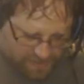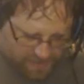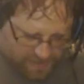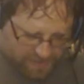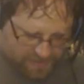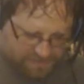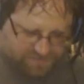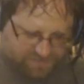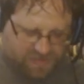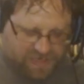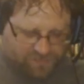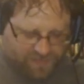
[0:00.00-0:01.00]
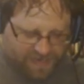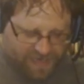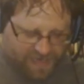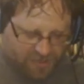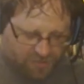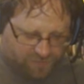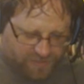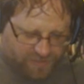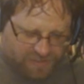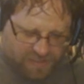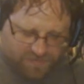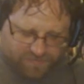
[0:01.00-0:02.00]
It's put out by Echo
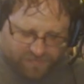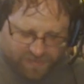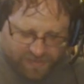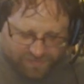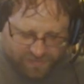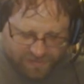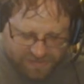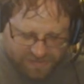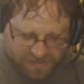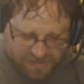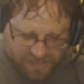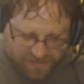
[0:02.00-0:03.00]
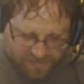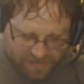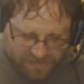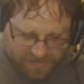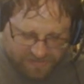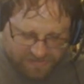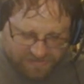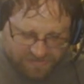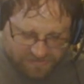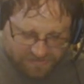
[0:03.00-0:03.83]
Bridge Entertainment. It's